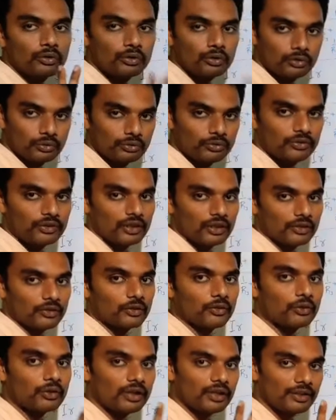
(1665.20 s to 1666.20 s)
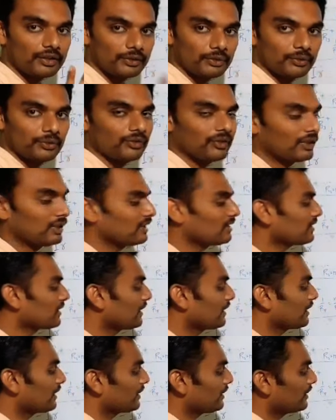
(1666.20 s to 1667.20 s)
two cells, only two cells
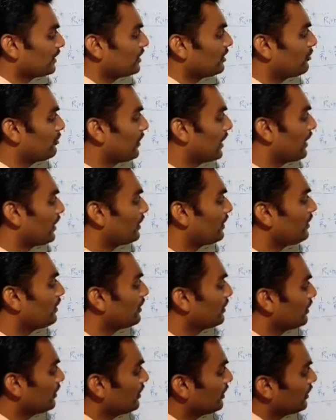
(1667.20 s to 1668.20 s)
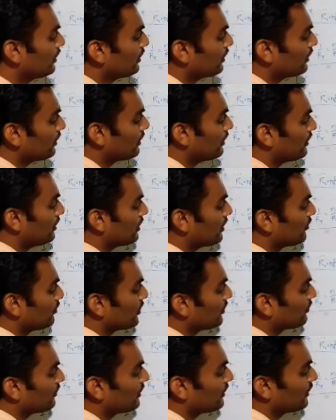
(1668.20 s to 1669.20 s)
connected in parallel. The
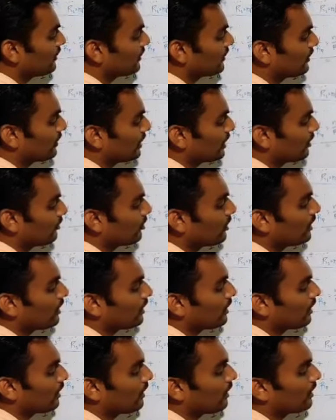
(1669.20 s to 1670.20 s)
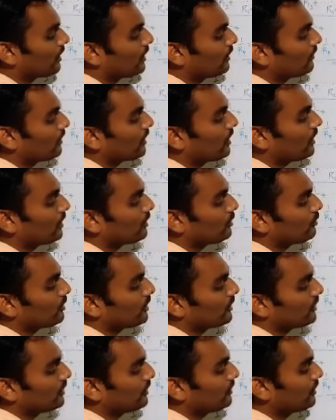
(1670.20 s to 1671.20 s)
EMF is EP, E1 R2
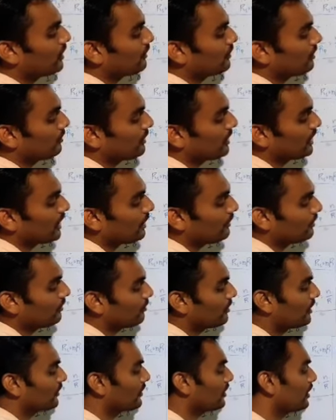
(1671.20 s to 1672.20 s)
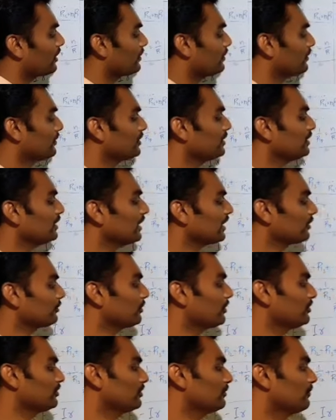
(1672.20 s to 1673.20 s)
plus E2 R1 by R1 plus R2 is the
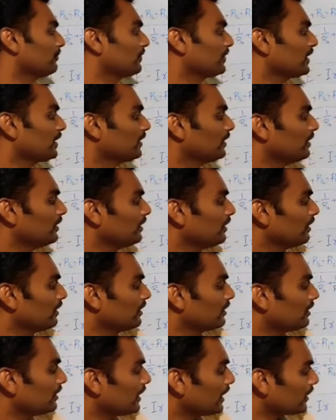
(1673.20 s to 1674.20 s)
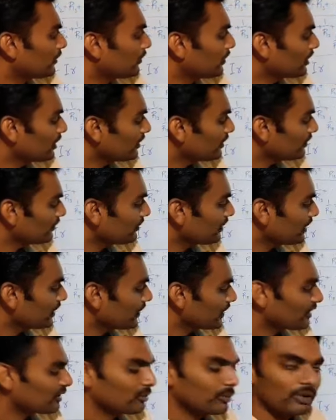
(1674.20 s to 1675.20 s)
expression. The advantage of this
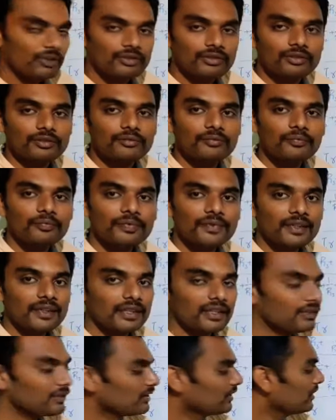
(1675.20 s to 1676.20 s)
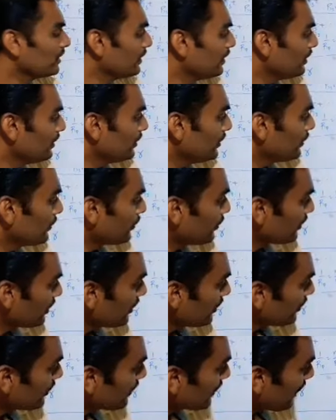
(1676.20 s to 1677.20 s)
expression is you don't
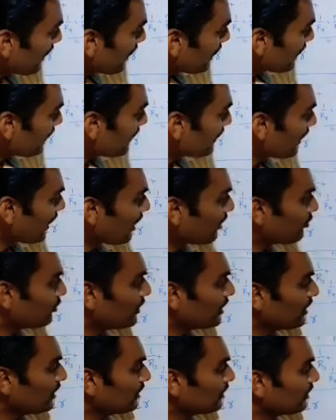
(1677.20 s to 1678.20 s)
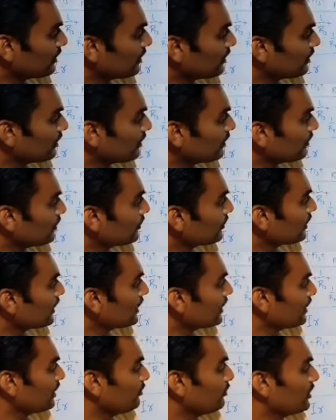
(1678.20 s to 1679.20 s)
need to calculate Rp to
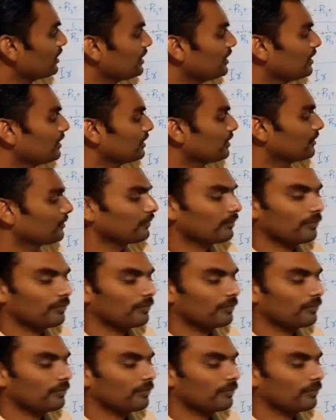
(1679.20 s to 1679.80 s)
get EP here,